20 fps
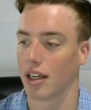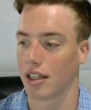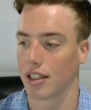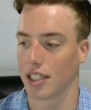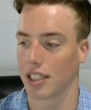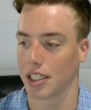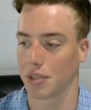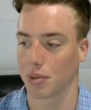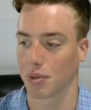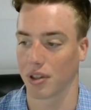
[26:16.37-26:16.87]

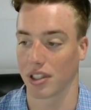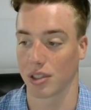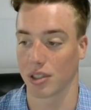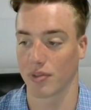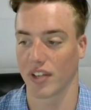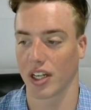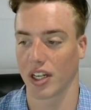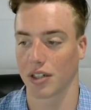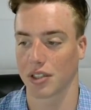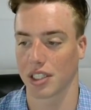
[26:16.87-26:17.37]
each one of these
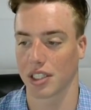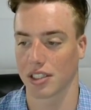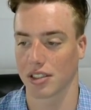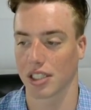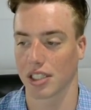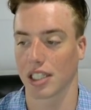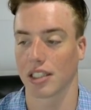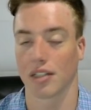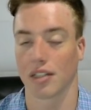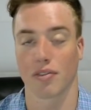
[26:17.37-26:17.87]
figures has a
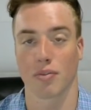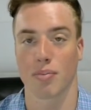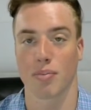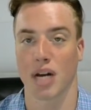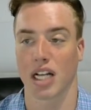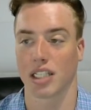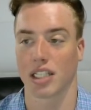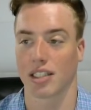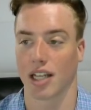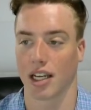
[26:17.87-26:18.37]
slightly different
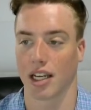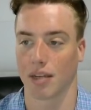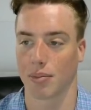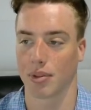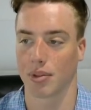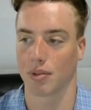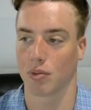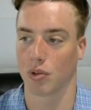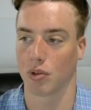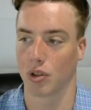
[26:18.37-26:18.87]
body type,
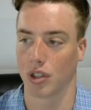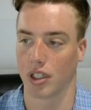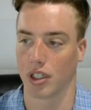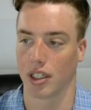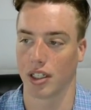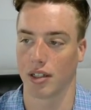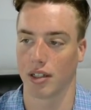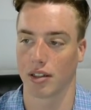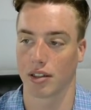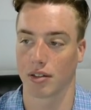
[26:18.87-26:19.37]

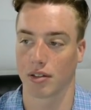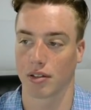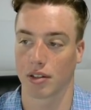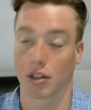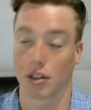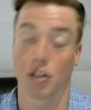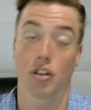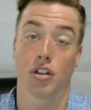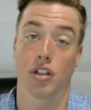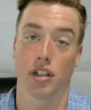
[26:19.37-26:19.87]

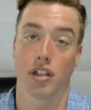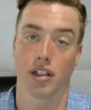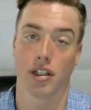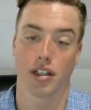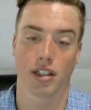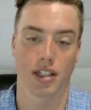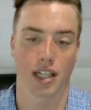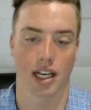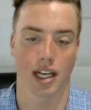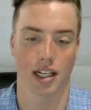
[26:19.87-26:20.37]
could
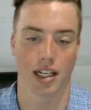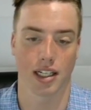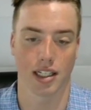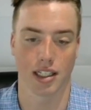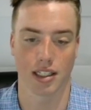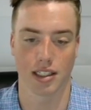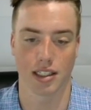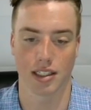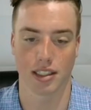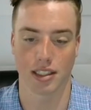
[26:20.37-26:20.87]

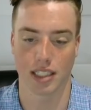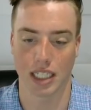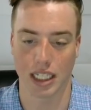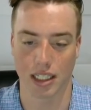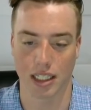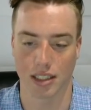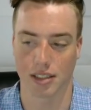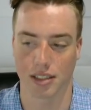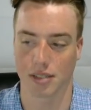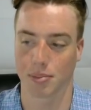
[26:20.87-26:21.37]

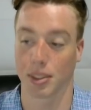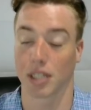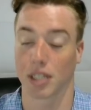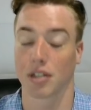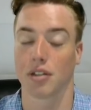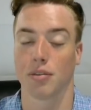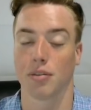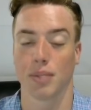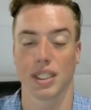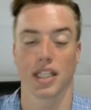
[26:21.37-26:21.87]

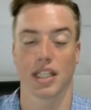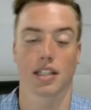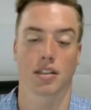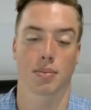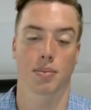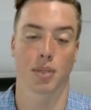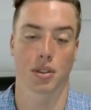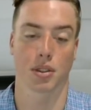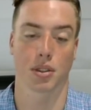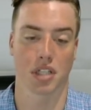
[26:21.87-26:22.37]
be linked to
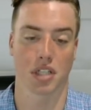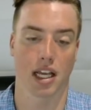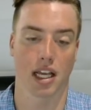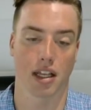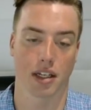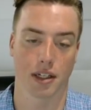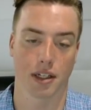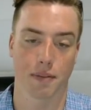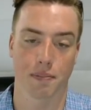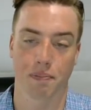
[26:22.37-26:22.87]

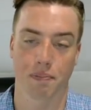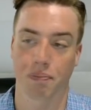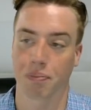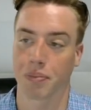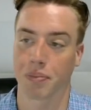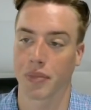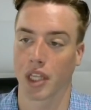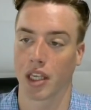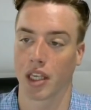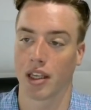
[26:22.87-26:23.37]
personality.
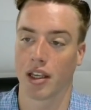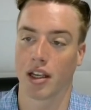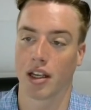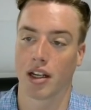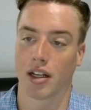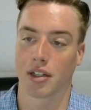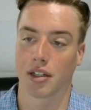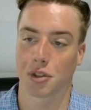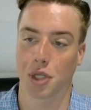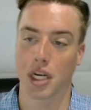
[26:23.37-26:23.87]

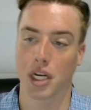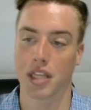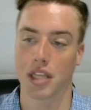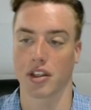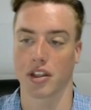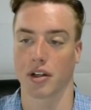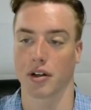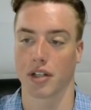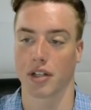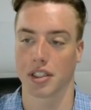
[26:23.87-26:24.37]
Trait
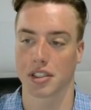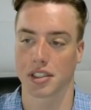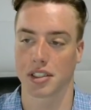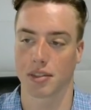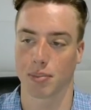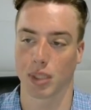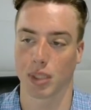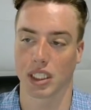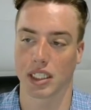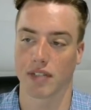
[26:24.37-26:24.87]
theorists
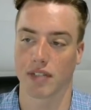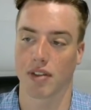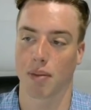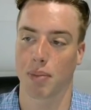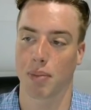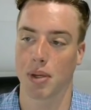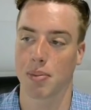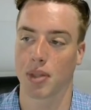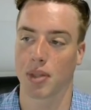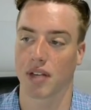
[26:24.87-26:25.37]
believe that
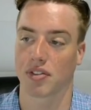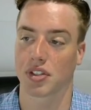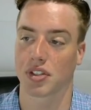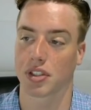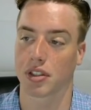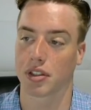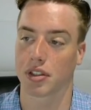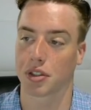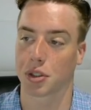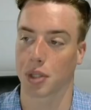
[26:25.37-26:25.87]
people have
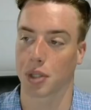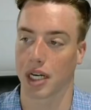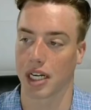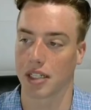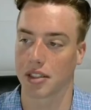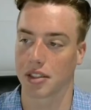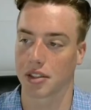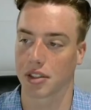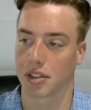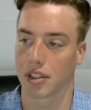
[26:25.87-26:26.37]
certain
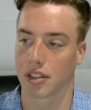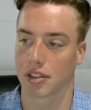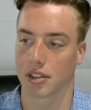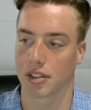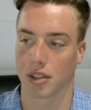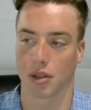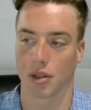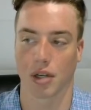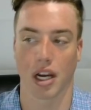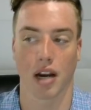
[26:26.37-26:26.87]
traits,
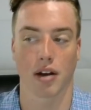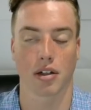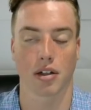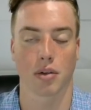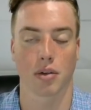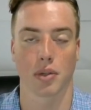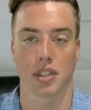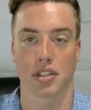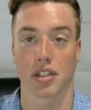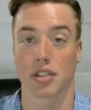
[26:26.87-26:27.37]
so
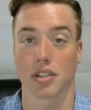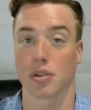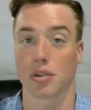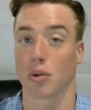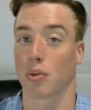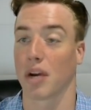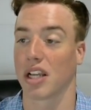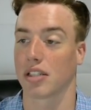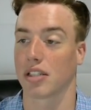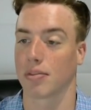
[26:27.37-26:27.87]
characteristics or
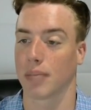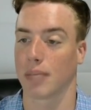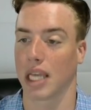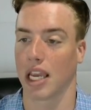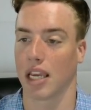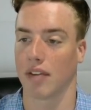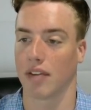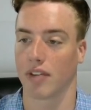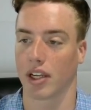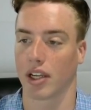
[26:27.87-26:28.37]
ways of
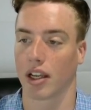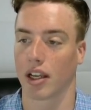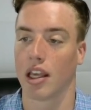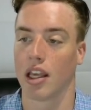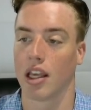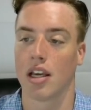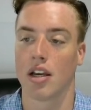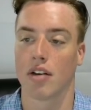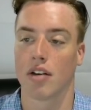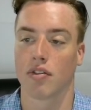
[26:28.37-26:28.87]
behaving.
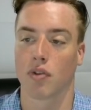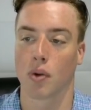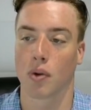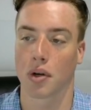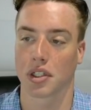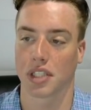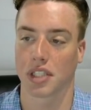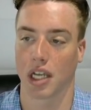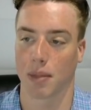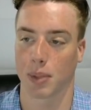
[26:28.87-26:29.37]
For
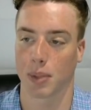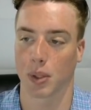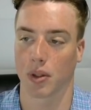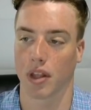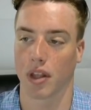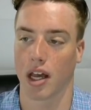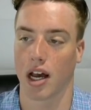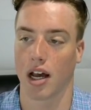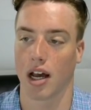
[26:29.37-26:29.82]
example,